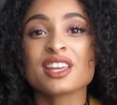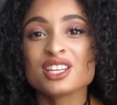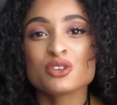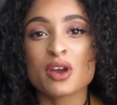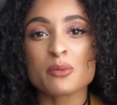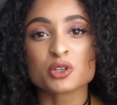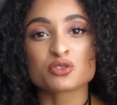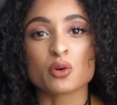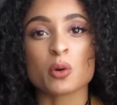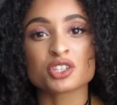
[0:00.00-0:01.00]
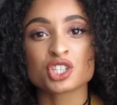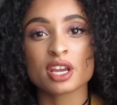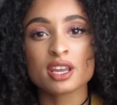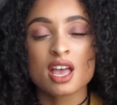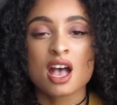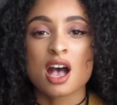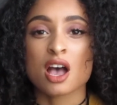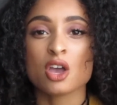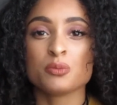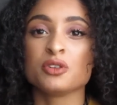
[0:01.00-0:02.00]
thank you very much for watching. I
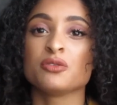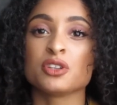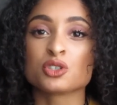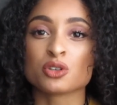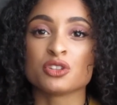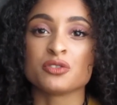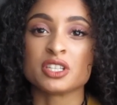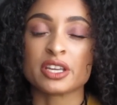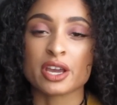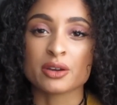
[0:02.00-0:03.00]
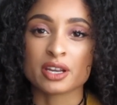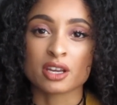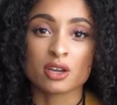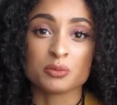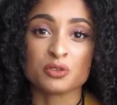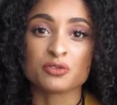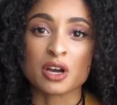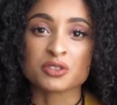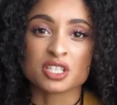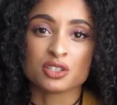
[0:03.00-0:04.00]
hope you've enjoyed the video and I hope you
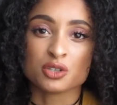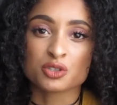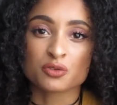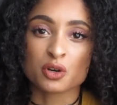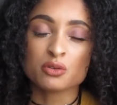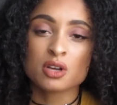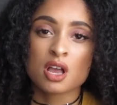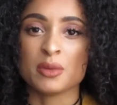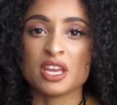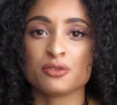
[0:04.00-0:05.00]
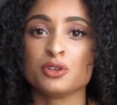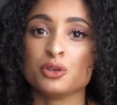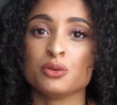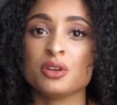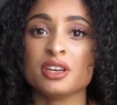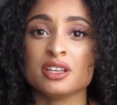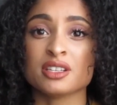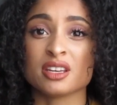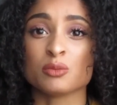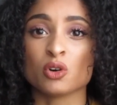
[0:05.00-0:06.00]
found it useful. If you need
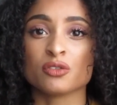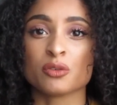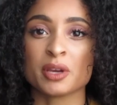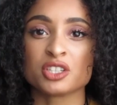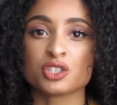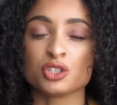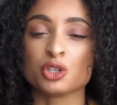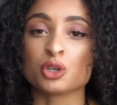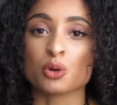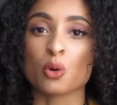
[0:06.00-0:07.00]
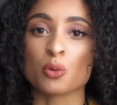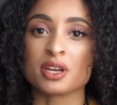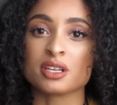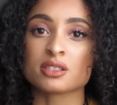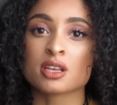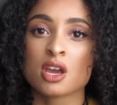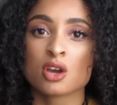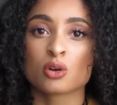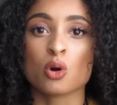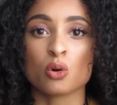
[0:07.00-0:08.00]
any more information, you can always
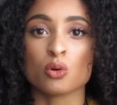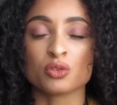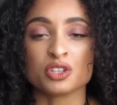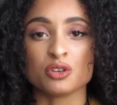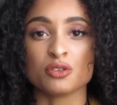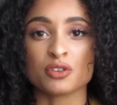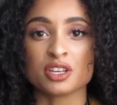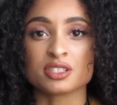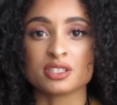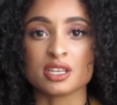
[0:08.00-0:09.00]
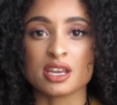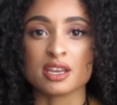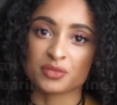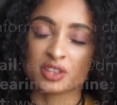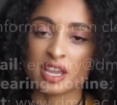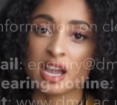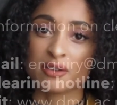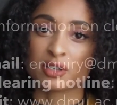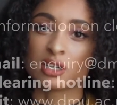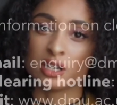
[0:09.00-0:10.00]
call the university. They
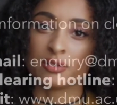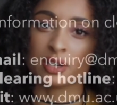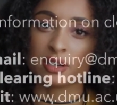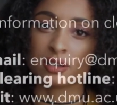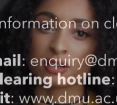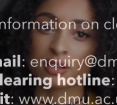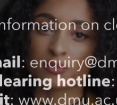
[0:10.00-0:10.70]
have a clearing